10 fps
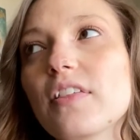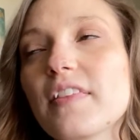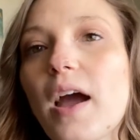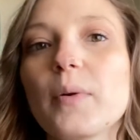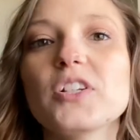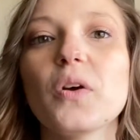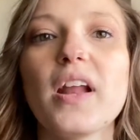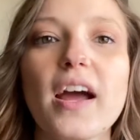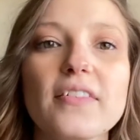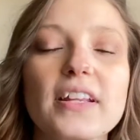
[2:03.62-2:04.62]
than that, we don't
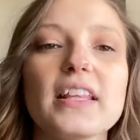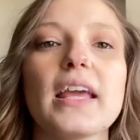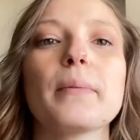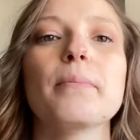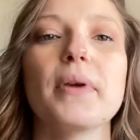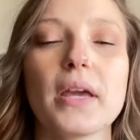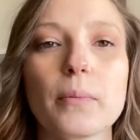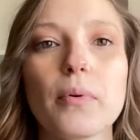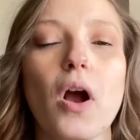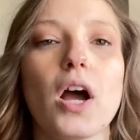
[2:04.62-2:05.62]
have any like
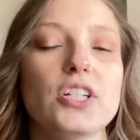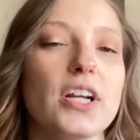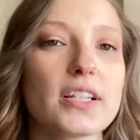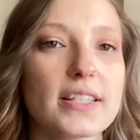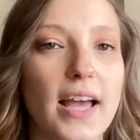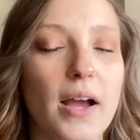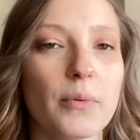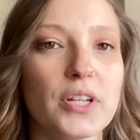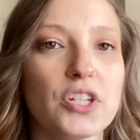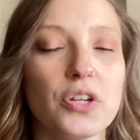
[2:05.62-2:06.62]
big projects that
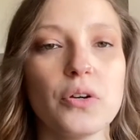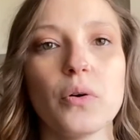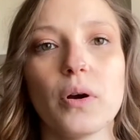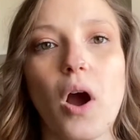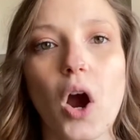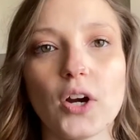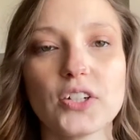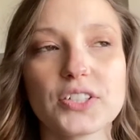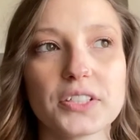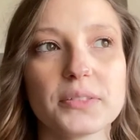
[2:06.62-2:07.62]
we do or
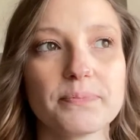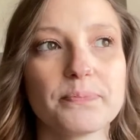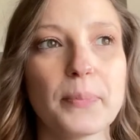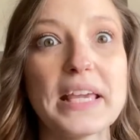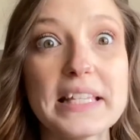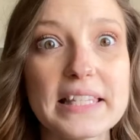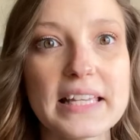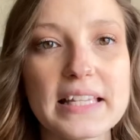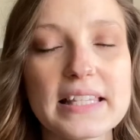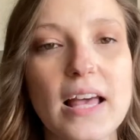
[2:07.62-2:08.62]
art
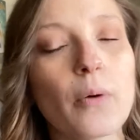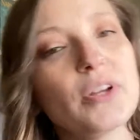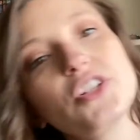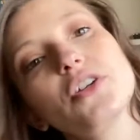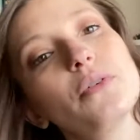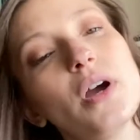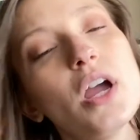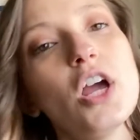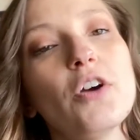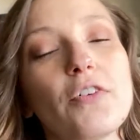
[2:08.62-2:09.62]
pieces that we do.
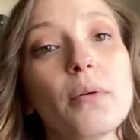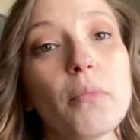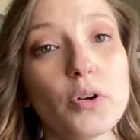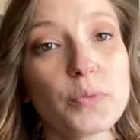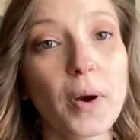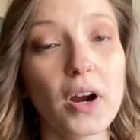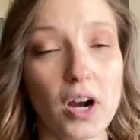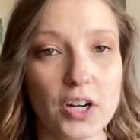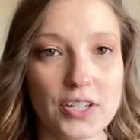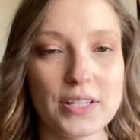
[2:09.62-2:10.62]
For the most part,
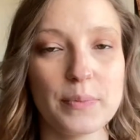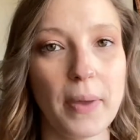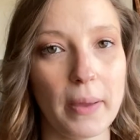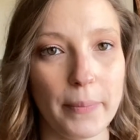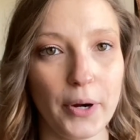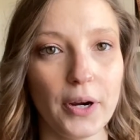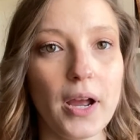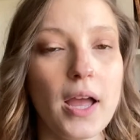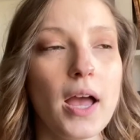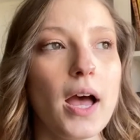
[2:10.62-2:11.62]
ours is paper,
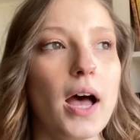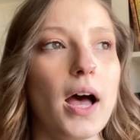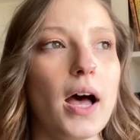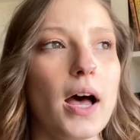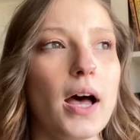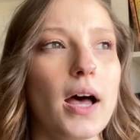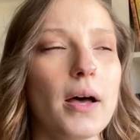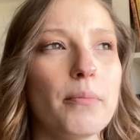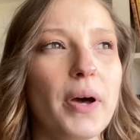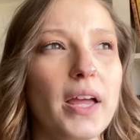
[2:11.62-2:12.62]

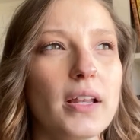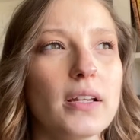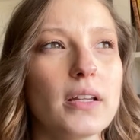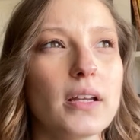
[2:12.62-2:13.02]
but